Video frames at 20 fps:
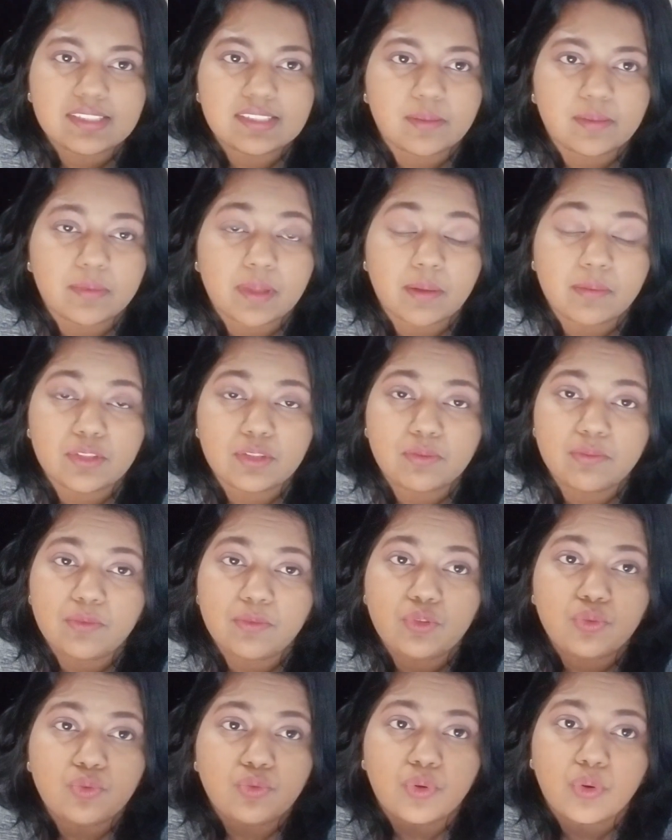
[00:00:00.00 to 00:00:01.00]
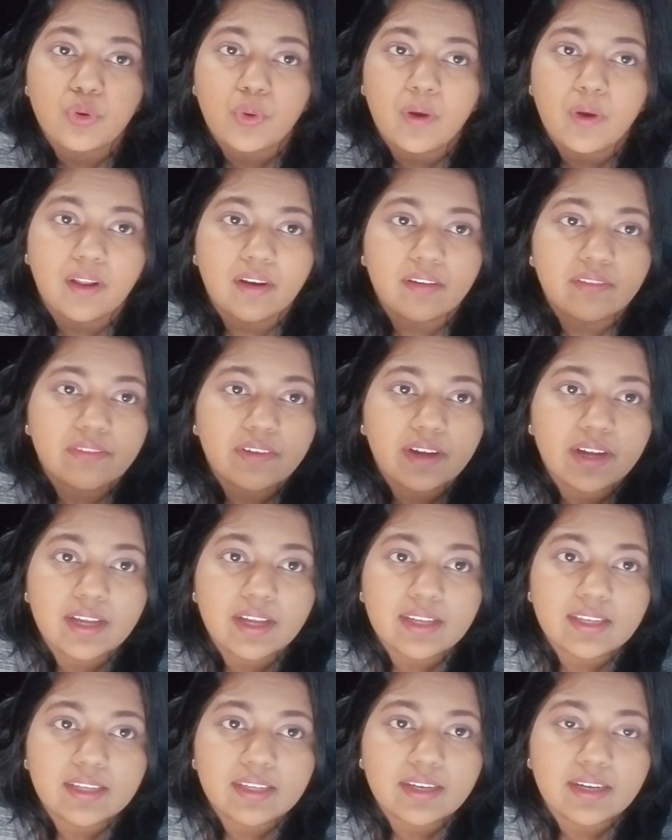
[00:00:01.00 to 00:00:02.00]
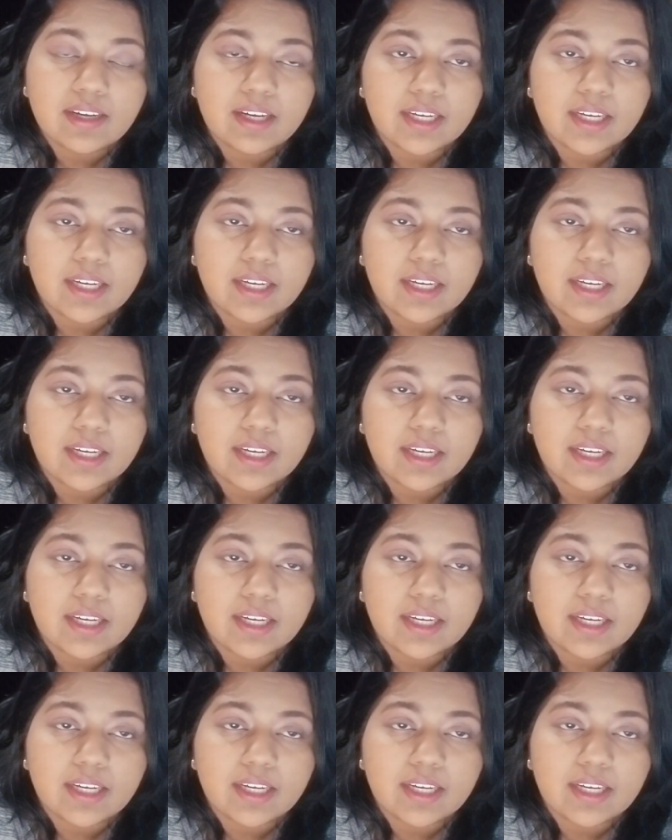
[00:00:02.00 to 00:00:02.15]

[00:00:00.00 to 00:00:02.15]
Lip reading: Sometimes you don't qualify,